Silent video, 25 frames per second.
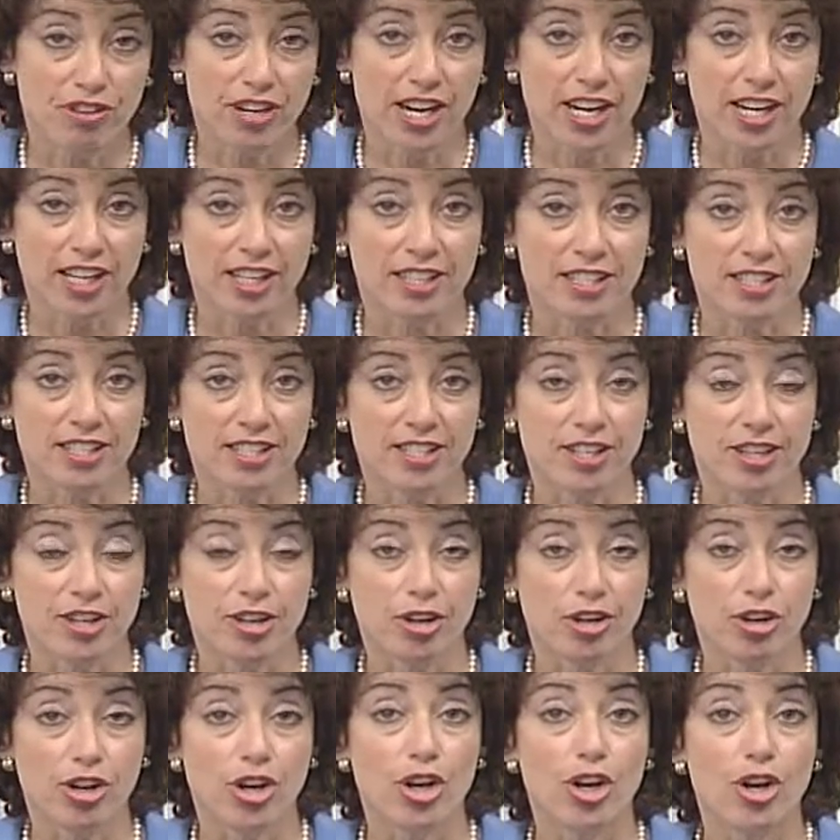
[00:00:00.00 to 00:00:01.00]
to
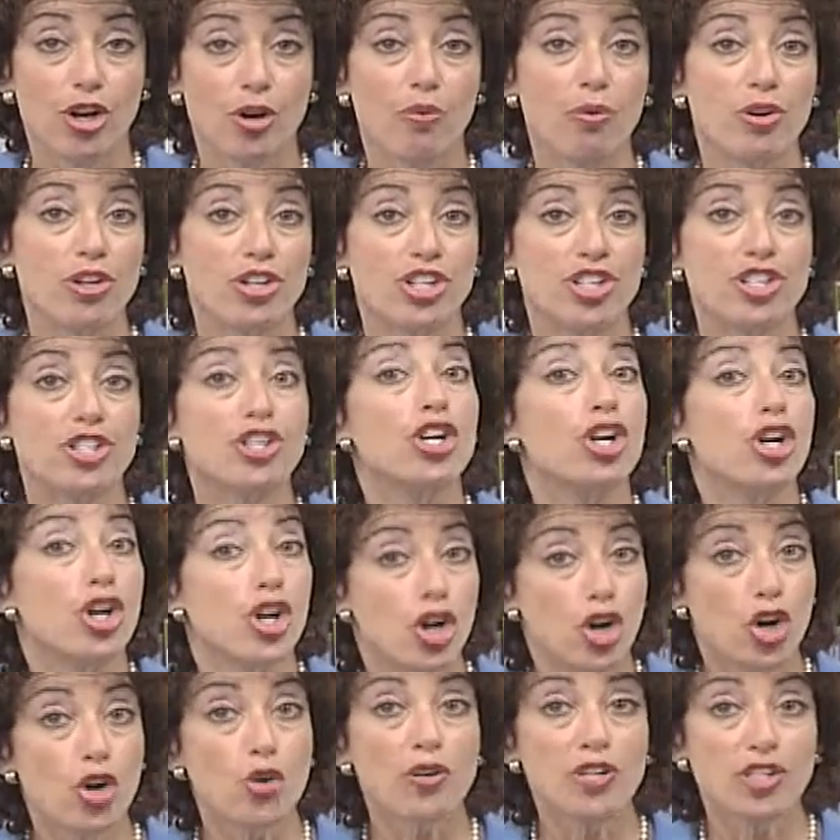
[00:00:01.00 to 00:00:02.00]
consider, which is
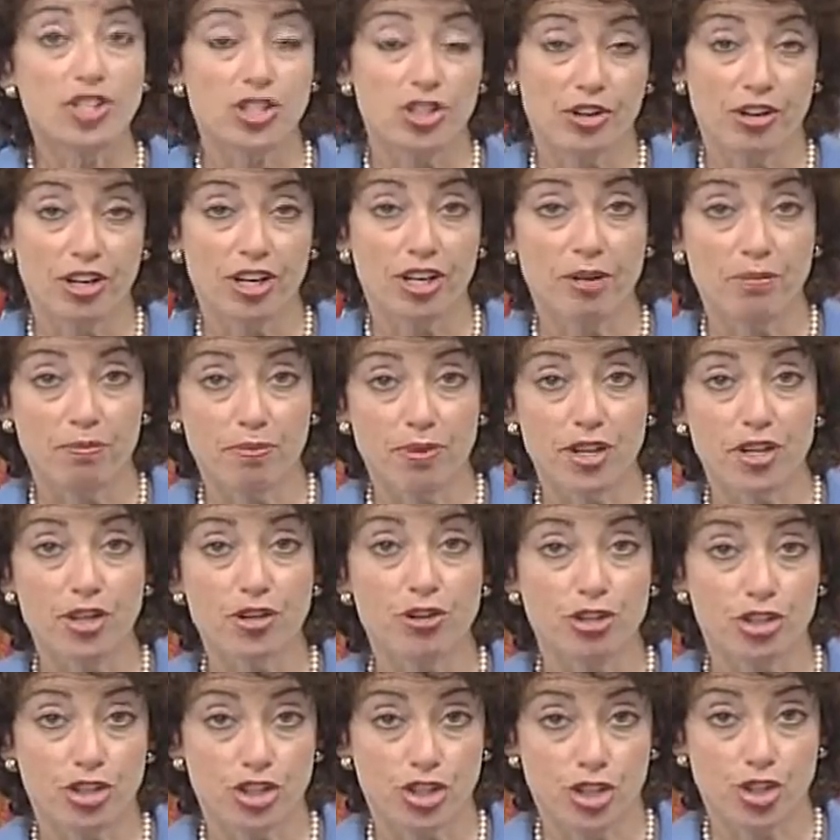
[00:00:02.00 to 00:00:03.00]
who is going to be
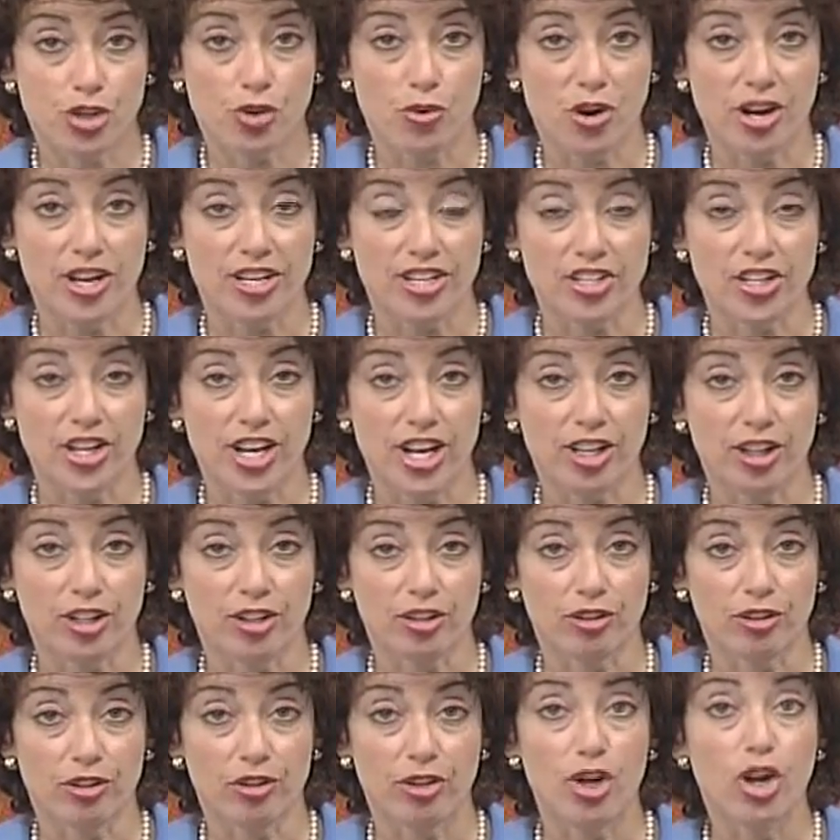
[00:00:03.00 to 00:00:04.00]
your
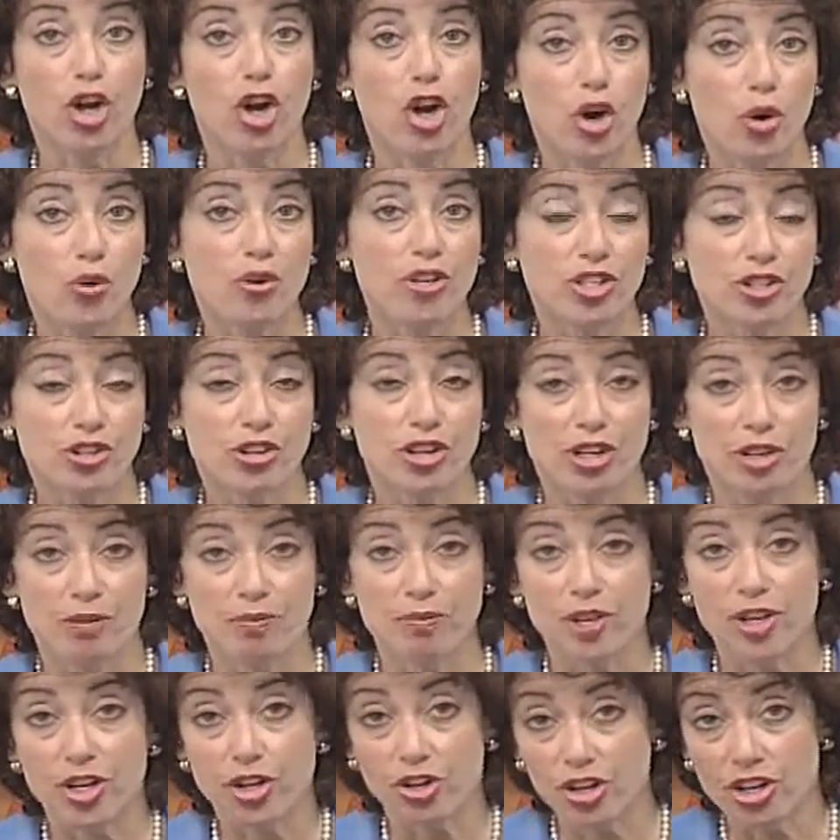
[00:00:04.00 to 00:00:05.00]
storyteller? Who is going to
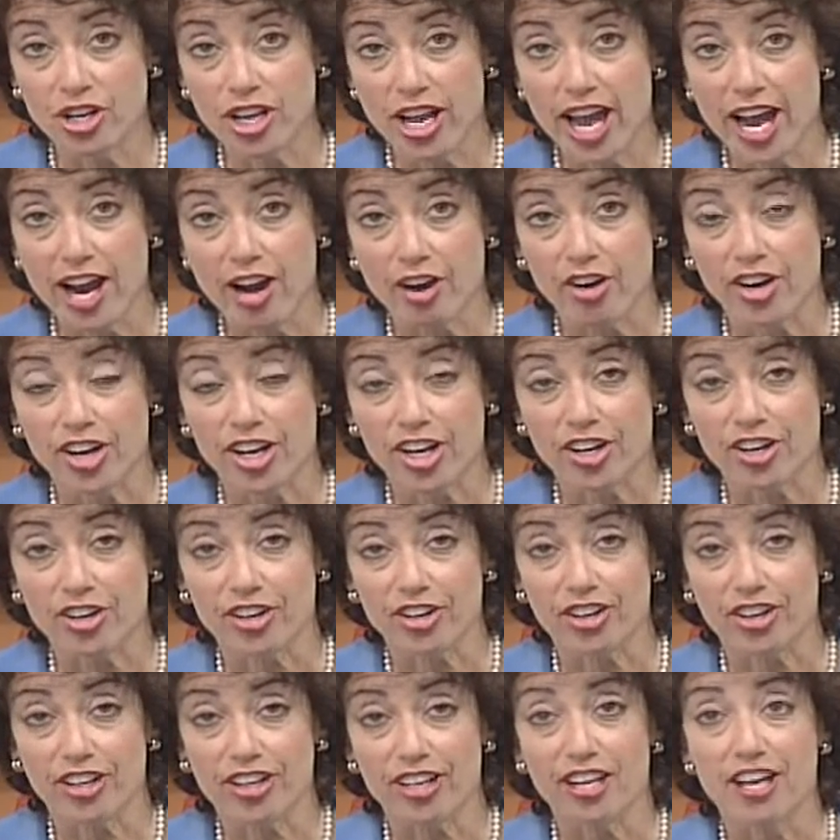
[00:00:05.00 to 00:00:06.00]
be your
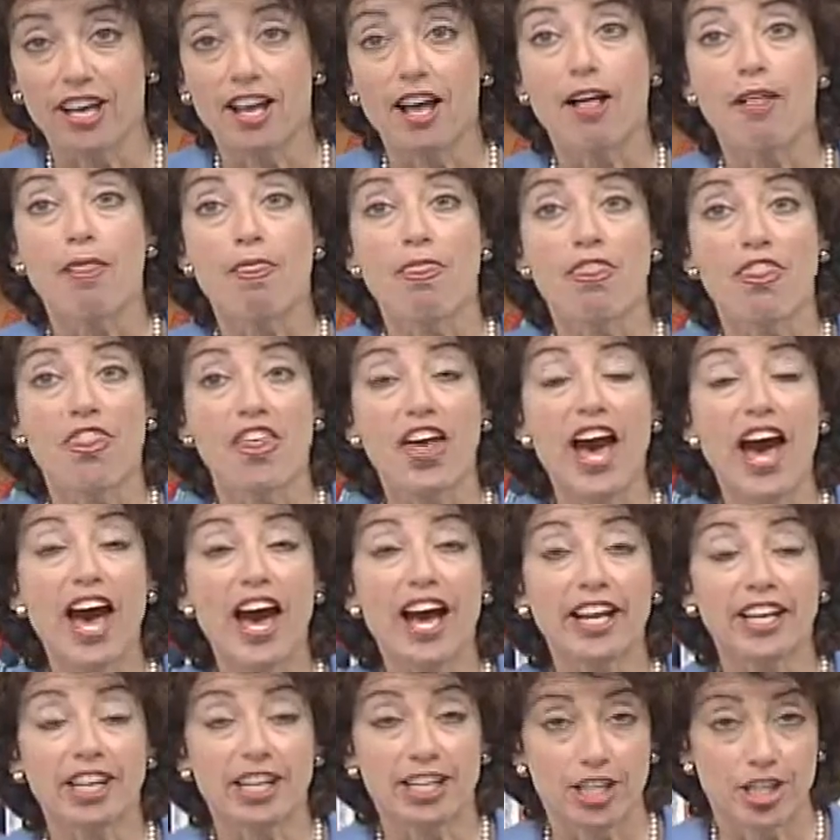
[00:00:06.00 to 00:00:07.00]
narrator?
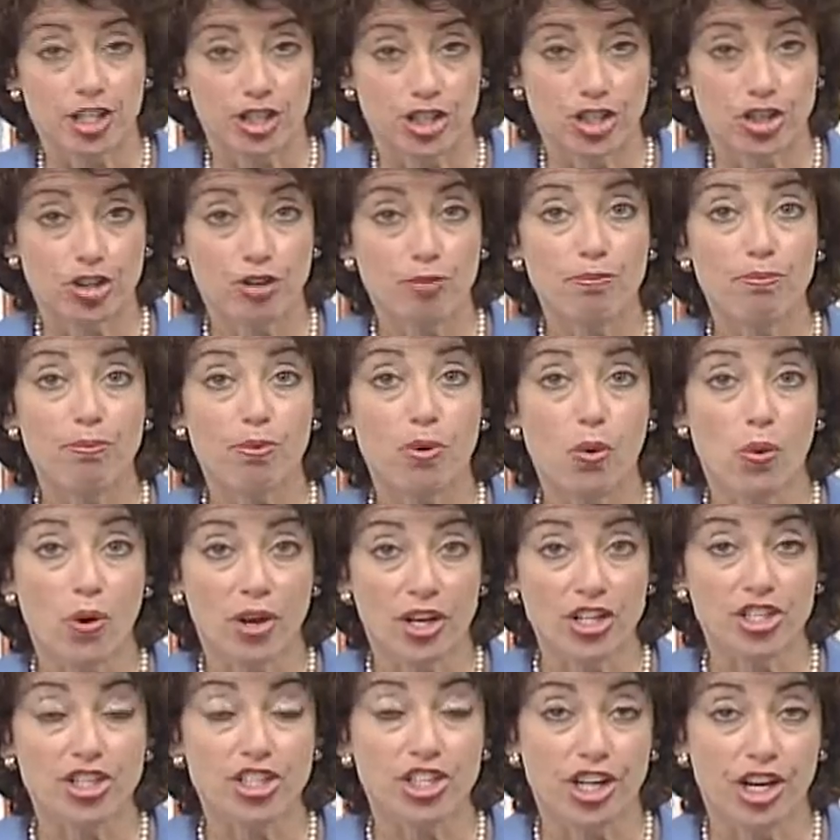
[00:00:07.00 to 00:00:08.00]
That is your
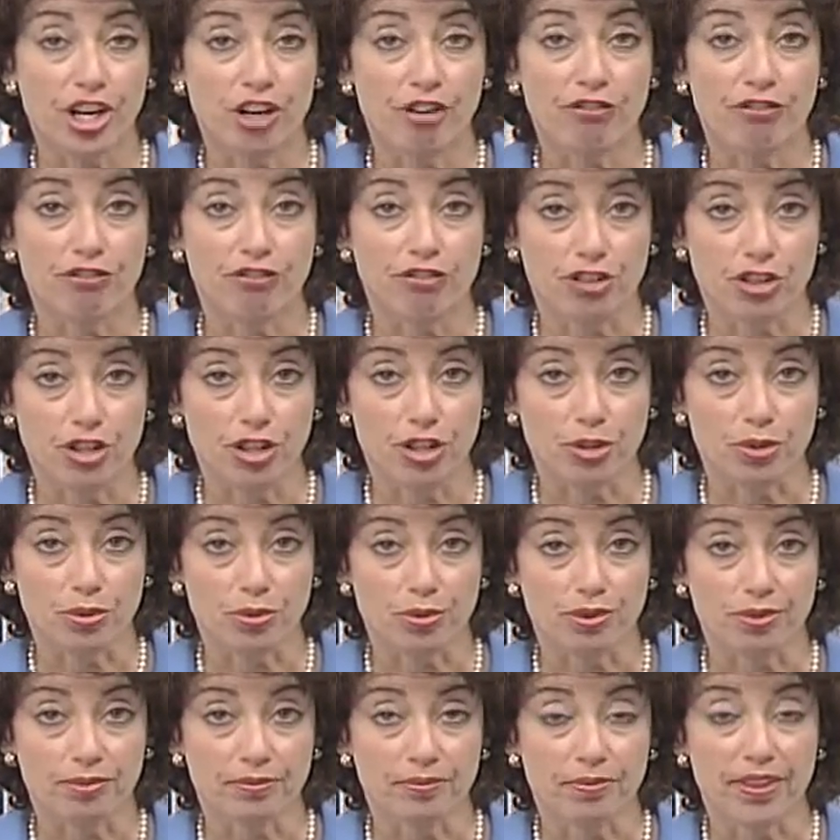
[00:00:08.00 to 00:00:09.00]
point of
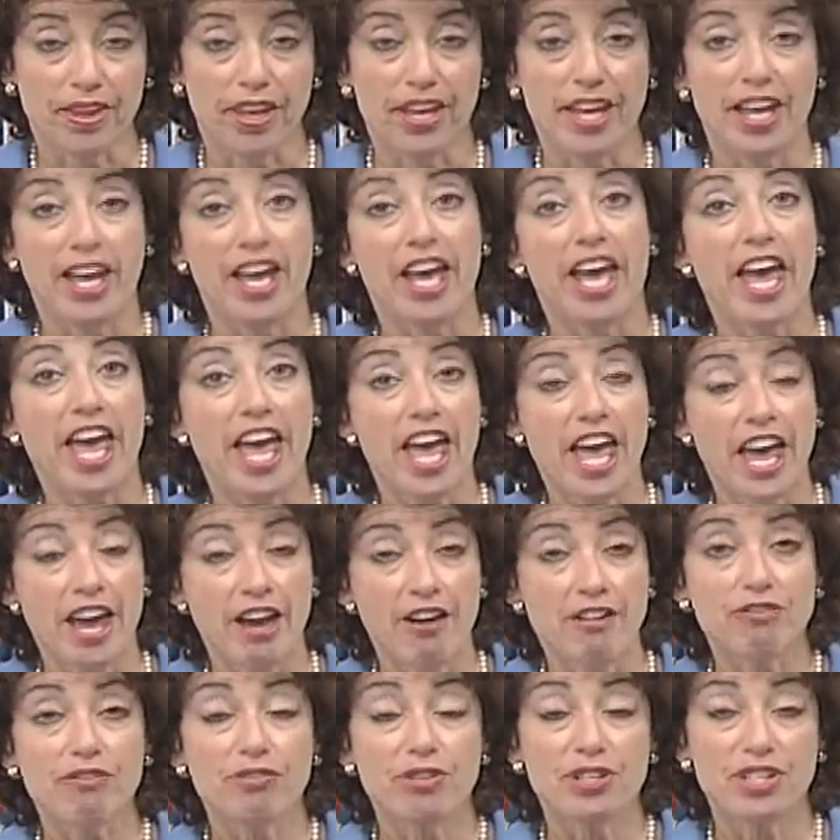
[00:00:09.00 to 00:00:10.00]
view.
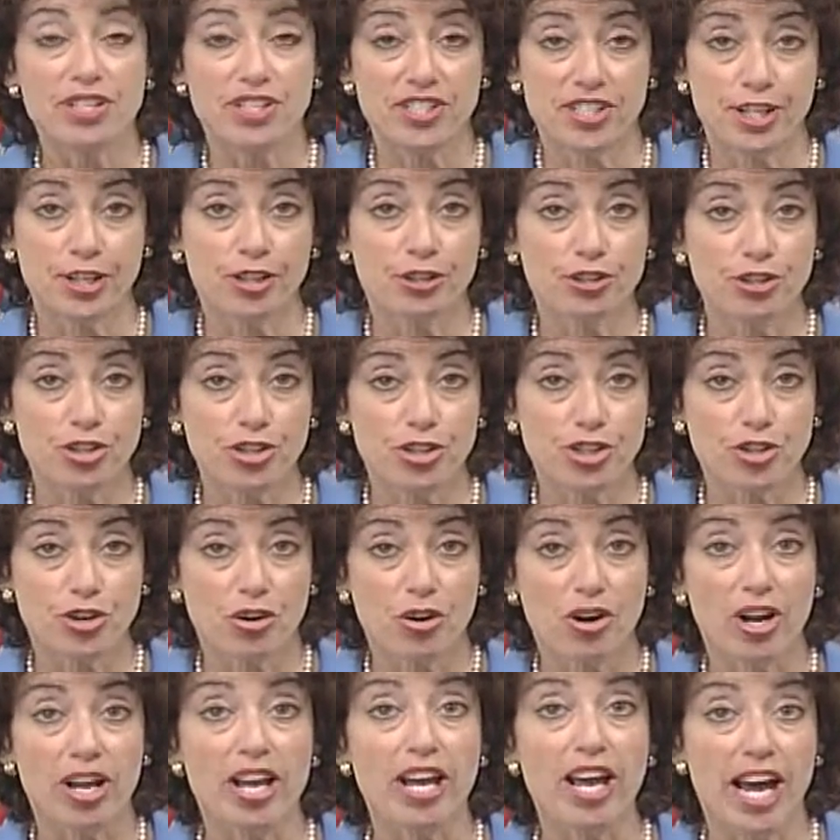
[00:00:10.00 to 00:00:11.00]
Every single
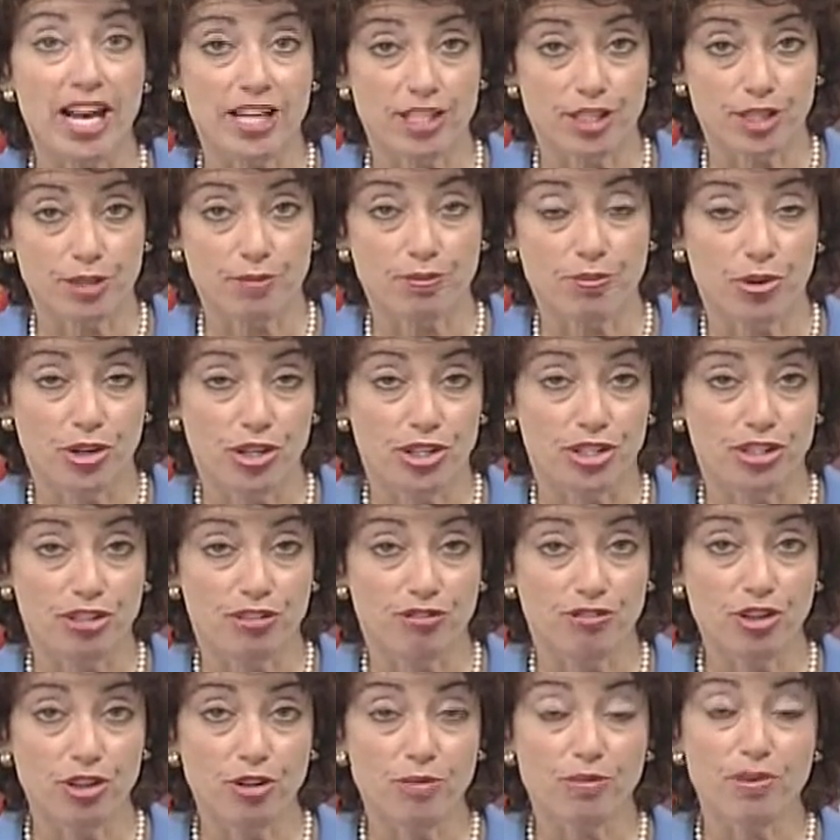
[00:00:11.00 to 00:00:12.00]
story has a point
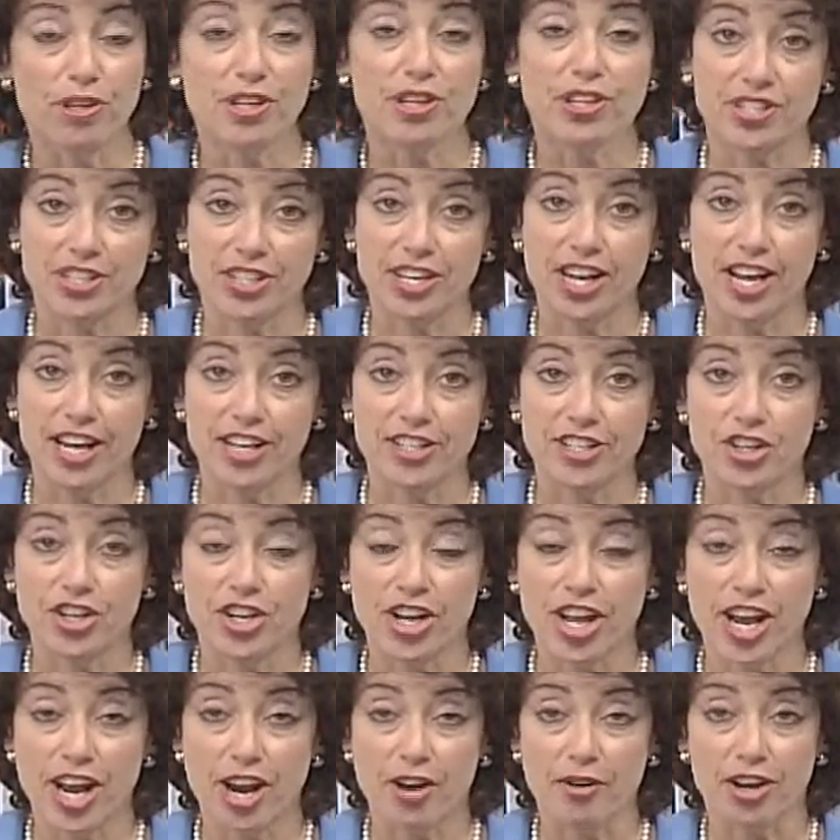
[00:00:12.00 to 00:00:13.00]
of view because it has a
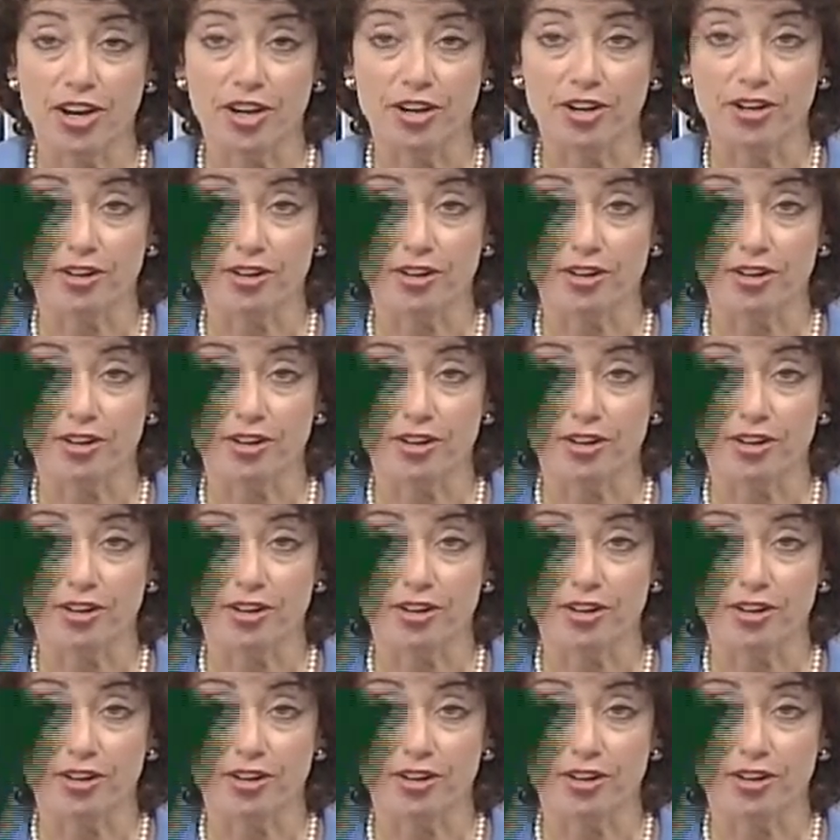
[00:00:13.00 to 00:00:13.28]
narrator.